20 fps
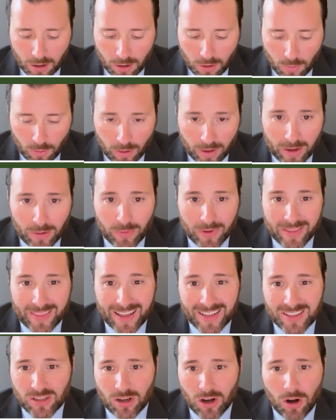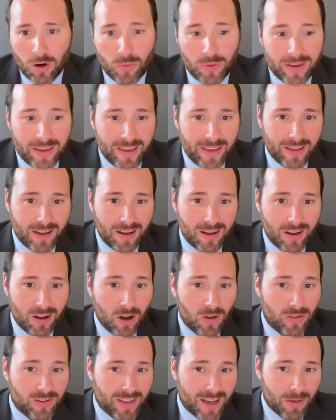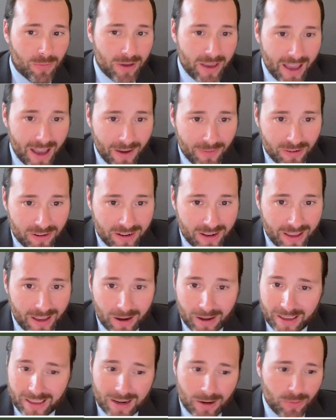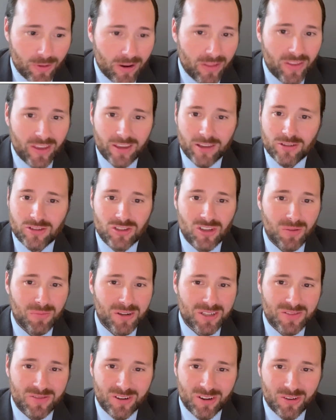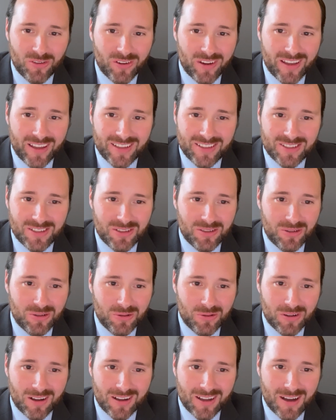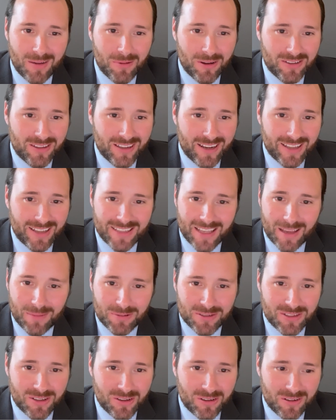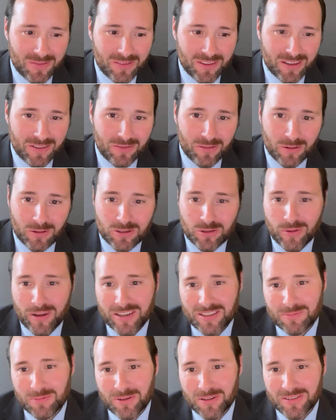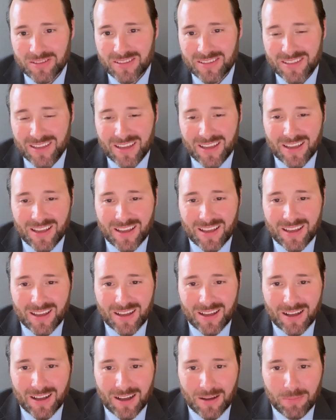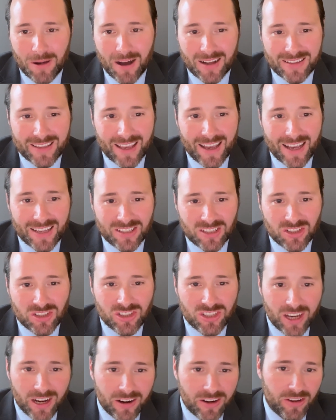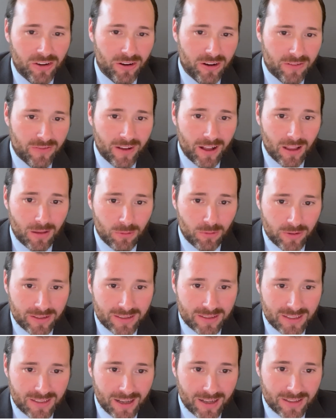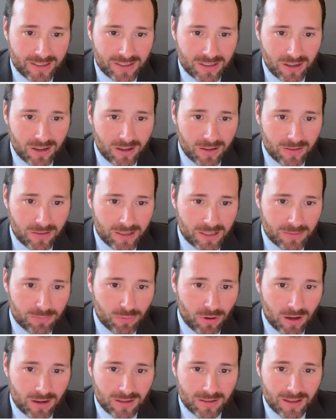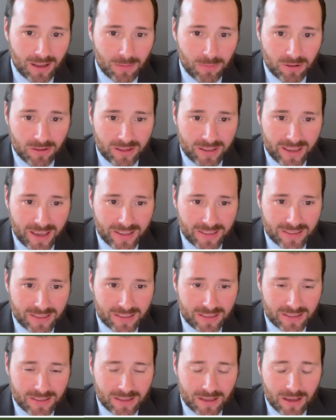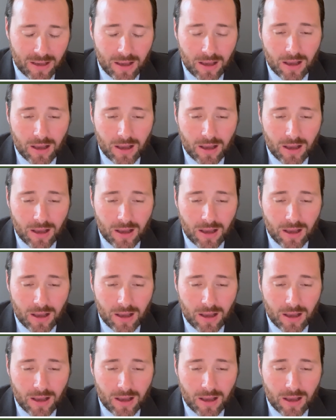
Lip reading: Well, Henry, that's all the time we have for today. Again, I want to thank you so much for agreeing to come on today's episode of the Influential Experts podcast and sharing your invaluable insights on these product liability cases.